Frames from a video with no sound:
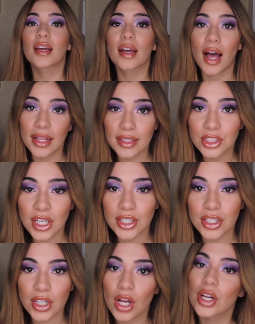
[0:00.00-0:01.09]
Kylie
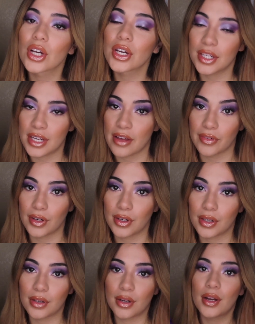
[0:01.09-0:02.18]
Jenner could never.
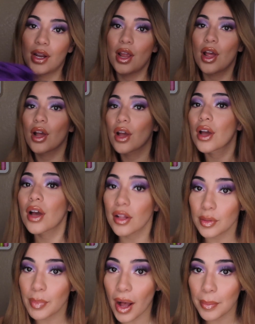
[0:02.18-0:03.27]

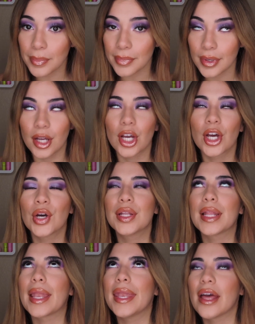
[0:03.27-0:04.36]
ColourPop
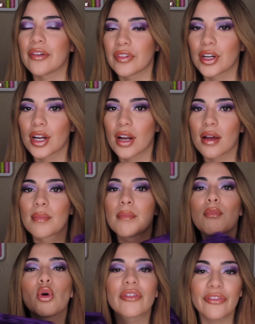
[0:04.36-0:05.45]
could never.
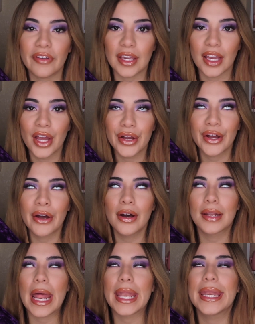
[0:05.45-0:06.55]
Morphe
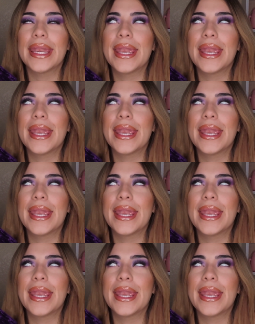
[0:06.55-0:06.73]
could